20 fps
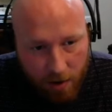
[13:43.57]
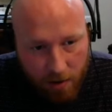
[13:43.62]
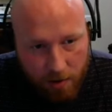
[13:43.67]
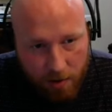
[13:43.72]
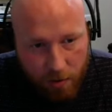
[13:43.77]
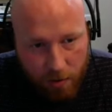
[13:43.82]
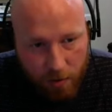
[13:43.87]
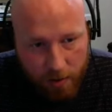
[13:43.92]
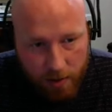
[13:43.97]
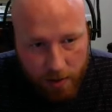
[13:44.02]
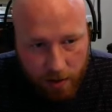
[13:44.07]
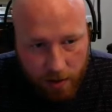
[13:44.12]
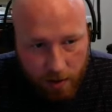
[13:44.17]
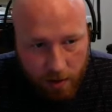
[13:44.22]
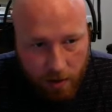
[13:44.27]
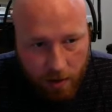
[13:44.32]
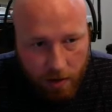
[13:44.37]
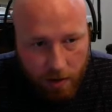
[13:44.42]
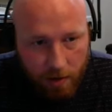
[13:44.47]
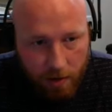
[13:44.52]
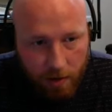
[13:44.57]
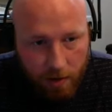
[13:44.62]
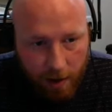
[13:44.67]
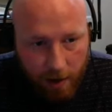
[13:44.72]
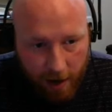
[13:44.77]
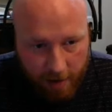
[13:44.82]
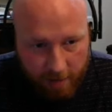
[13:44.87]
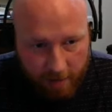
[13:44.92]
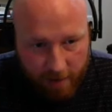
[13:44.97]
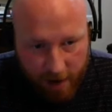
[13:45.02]
So we still
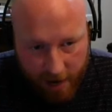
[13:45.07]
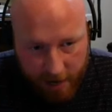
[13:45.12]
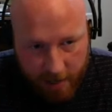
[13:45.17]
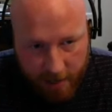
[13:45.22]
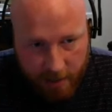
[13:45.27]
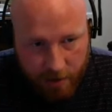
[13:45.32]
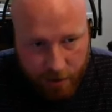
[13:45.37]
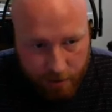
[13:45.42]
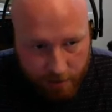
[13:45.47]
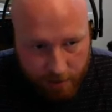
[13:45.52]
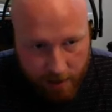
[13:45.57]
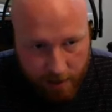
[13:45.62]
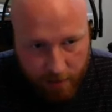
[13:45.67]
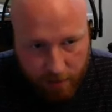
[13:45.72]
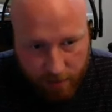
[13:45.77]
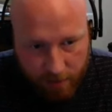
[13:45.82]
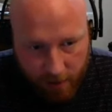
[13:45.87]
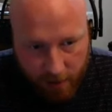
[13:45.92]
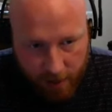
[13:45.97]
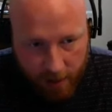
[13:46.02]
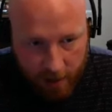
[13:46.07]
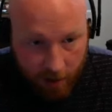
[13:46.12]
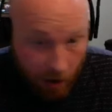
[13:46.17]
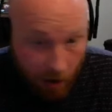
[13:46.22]
have age, amount, flag,